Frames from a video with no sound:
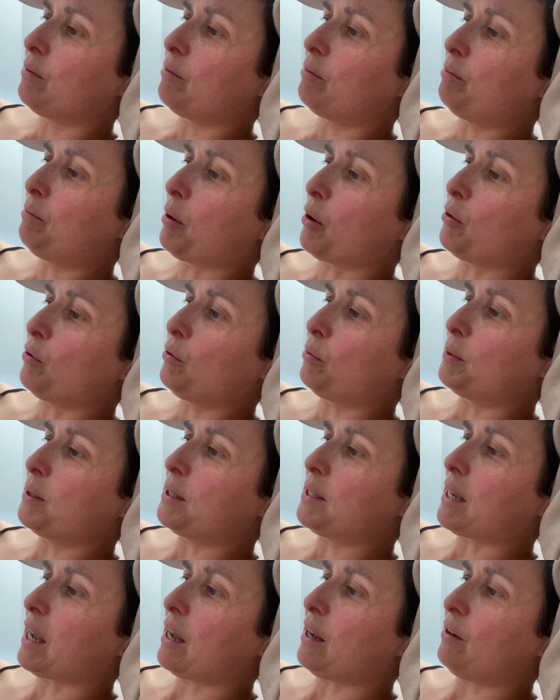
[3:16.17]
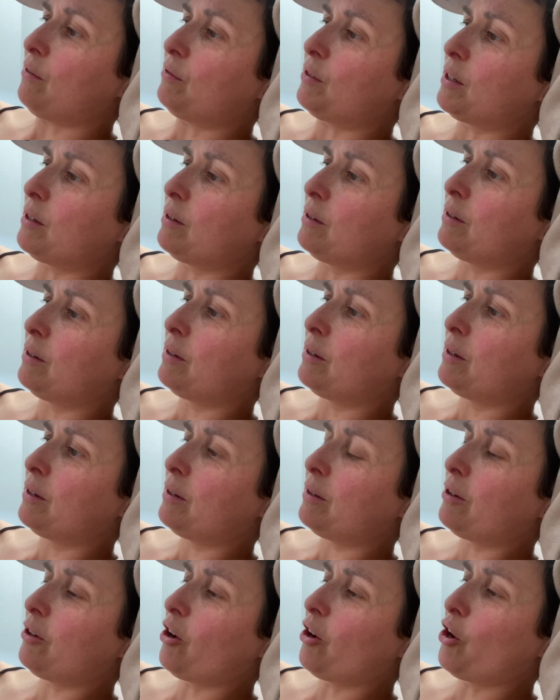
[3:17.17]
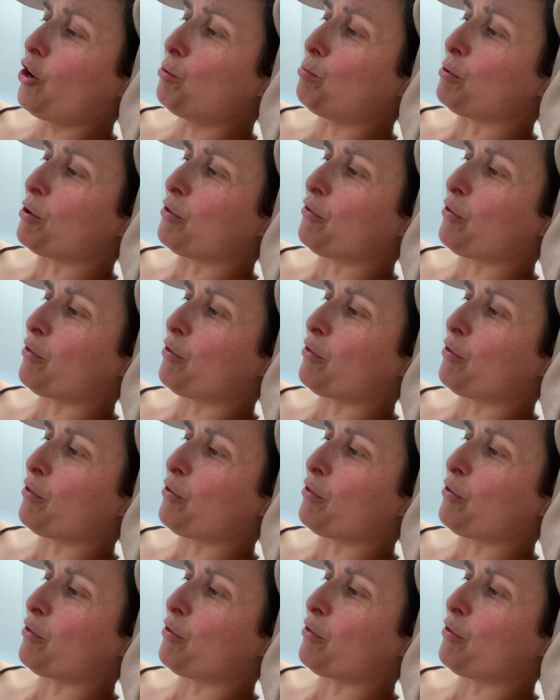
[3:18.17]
Both were saved. The cobra